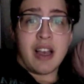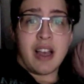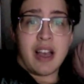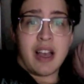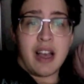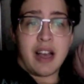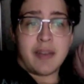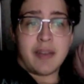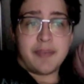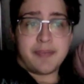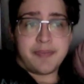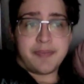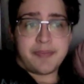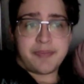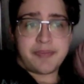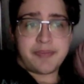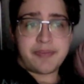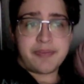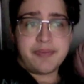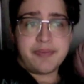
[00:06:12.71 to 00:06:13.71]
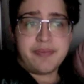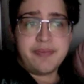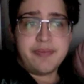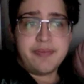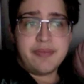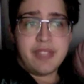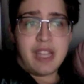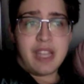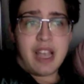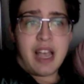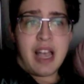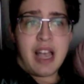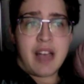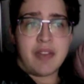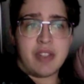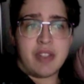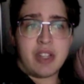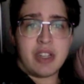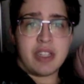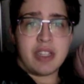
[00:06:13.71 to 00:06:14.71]
I have a
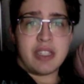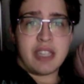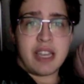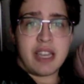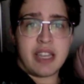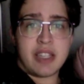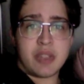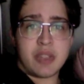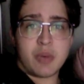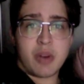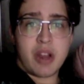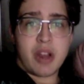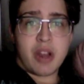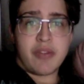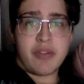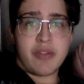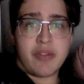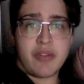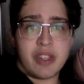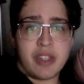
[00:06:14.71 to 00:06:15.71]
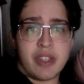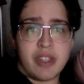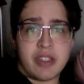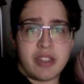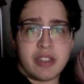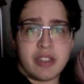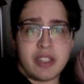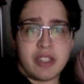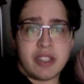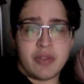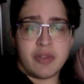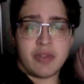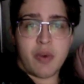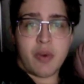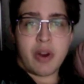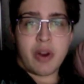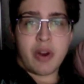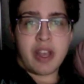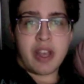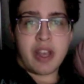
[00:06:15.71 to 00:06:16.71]
lot of days where I feel
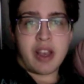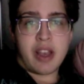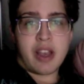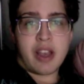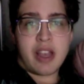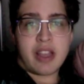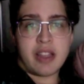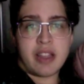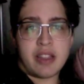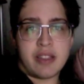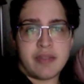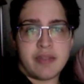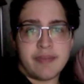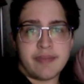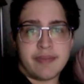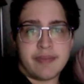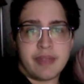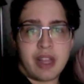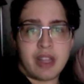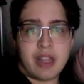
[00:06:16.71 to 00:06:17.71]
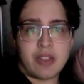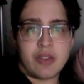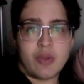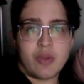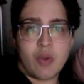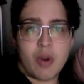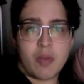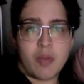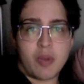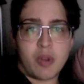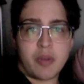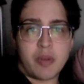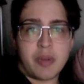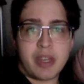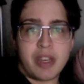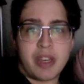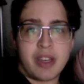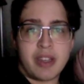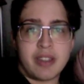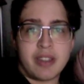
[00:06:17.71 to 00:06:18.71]
dysphoria, and that's normal
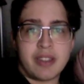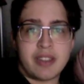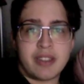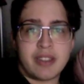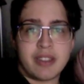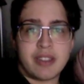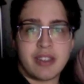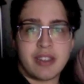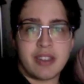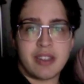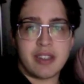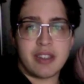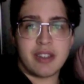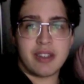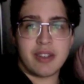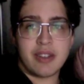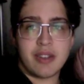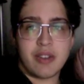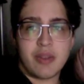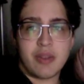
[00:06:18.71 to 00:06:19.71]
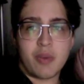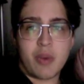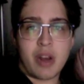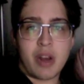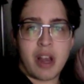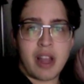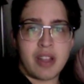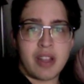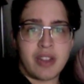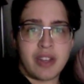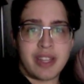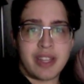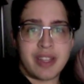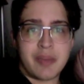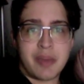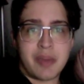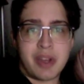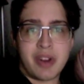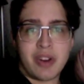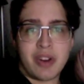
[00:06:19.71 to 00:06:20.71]
because when I look in the
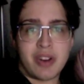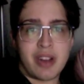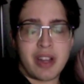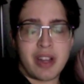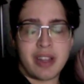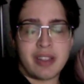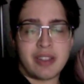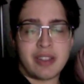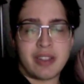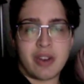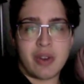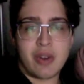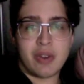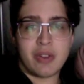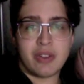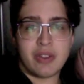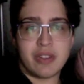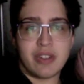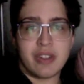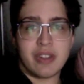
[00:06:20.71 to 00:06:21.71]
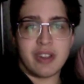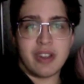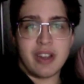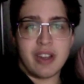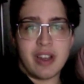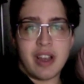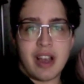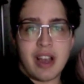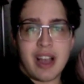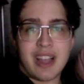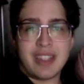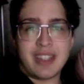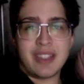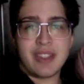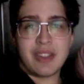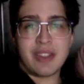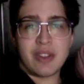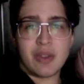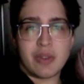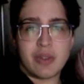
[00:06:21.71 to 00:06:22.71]
mirror, I
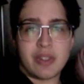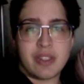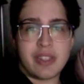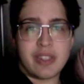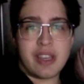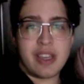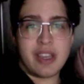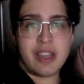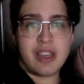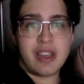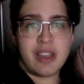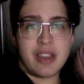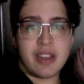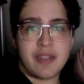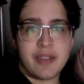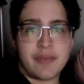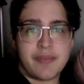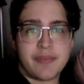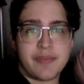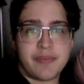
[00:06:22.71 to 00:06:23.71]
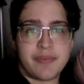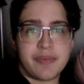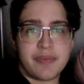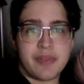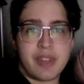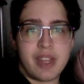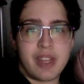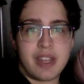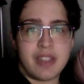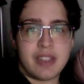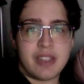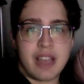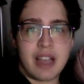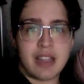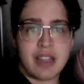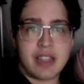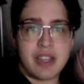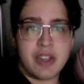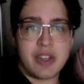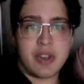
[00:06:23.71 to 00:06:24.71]
still don't see
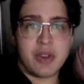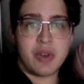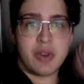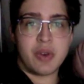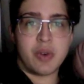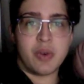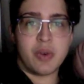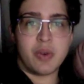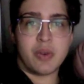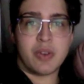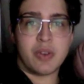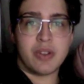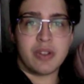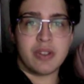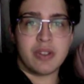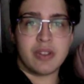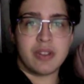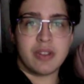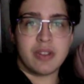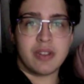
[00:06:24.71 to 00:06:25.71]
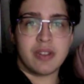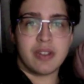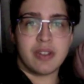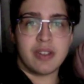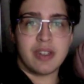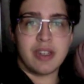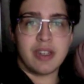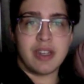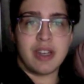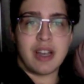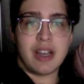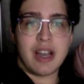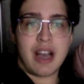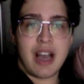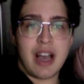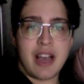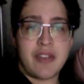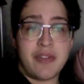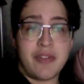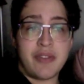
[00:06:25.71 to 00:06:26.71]
exactly who
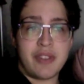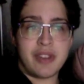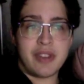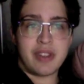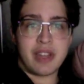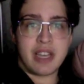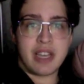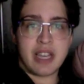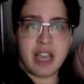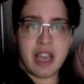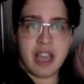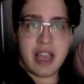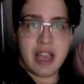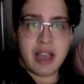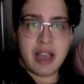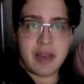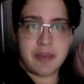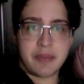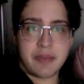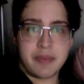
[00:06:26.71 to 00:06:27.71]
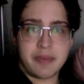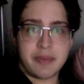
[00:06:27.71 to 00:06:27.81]
I feel like I am,